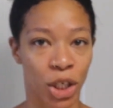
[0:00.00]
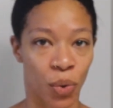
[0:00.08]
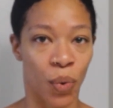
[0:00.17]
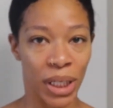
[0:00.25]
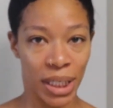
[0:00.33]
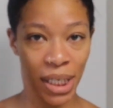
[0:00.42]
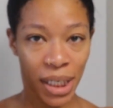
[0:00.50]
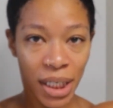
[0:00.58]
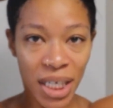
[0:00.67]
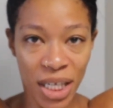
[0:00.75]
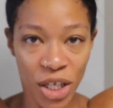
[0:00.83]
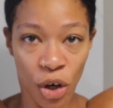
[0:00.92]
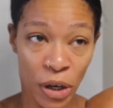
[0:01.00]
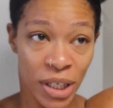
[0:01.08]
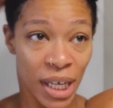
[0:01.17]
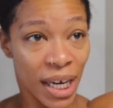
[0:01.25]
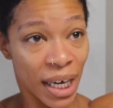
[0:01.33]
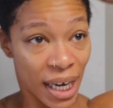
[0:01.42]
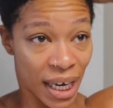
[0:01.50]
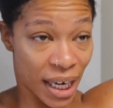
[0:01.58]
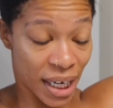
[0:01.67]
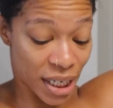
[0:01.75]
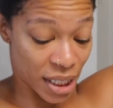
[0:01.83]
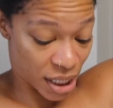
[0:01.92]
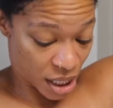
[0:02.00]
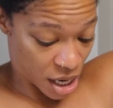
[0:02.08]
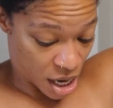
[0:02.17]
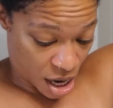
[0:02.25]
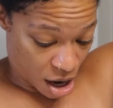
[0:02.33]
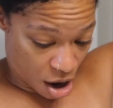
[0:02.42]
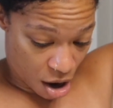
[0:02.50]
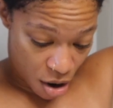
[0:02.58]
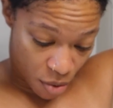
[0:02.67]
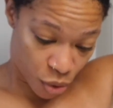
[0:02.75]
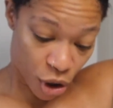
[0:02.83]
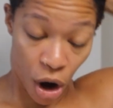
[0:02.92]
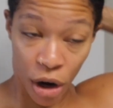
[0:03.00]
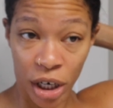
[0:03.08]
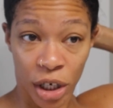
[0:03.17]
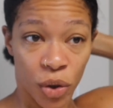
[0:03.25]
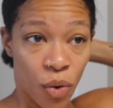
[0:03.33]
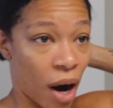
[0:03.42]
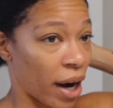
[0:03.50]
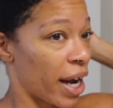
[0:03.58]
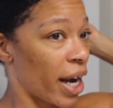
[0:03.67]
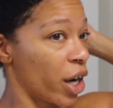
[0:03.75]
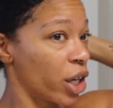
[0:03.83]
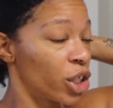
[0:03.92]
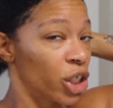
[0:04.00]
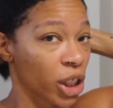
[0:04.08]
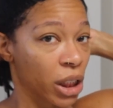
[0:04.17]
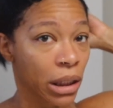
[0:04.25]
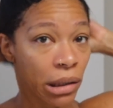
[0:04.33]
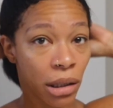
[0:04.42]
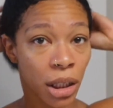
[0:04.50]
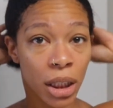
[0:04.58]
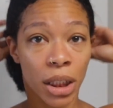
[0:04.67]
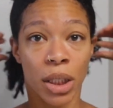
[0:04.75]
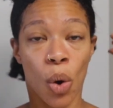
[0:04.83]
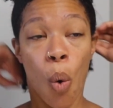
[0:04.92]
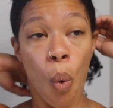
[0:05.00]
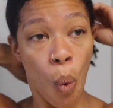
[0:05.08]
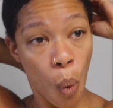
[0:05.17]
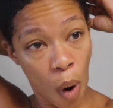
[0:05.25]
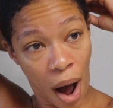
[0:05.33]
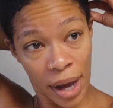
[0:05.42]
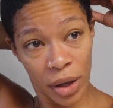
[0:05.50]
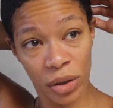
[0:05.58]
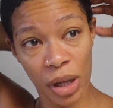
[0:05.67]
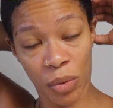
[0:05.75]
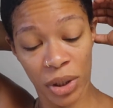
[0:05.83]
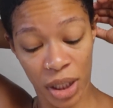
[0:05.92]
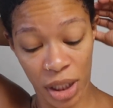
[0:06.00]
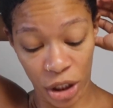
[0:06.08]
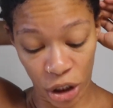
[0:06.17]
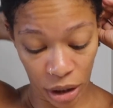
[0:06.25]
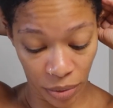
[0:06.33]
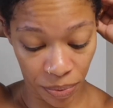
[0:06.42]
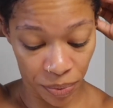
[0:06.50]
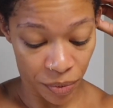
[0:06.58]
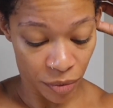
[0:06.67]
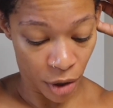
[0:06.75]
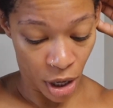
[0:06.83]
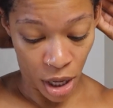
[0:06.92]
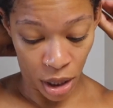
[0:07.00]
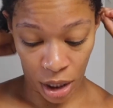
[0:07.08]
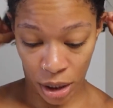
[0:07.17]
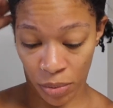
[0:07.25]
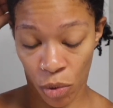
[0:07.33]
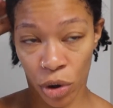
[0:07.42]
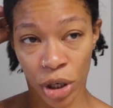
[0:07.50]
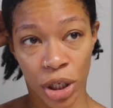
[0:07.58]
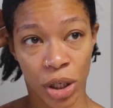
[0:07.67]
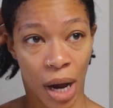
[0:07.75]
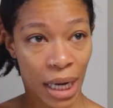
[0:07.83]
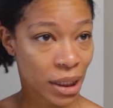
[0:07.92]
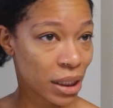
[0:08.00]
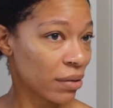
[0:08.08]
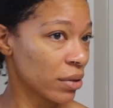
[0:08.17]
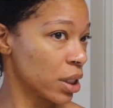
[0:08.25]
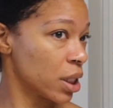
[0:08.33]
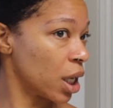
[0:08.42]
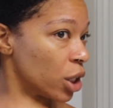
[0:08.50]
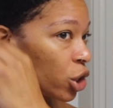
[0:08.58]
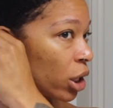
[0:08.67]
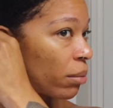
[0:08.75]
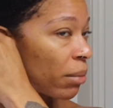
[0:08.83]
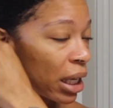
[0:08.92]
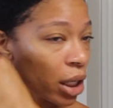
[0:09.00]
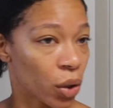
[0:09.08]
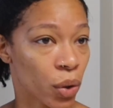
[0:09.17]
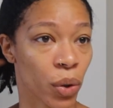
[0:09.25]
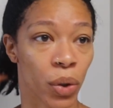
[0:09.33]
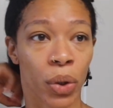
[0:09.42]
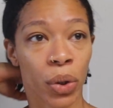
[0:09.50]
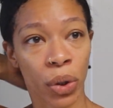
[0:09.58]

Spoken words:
20s. First thing is, we are gonna do our hair because she looks wild. I went to the gym this morning, so I just have to touch up my little